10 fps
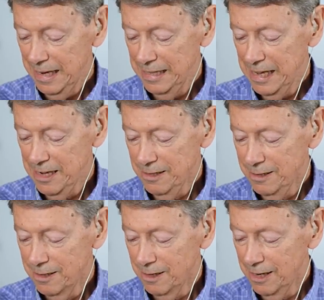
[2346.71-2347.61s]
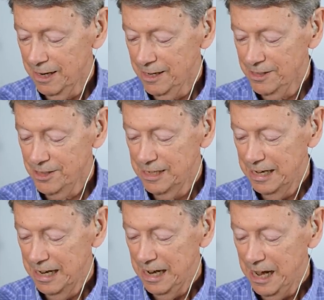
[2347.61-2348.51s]
And then last,
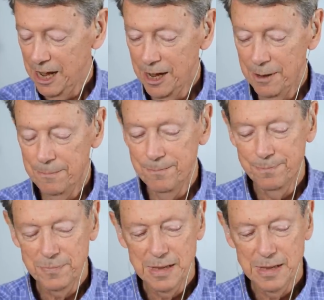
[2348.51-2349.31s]
um,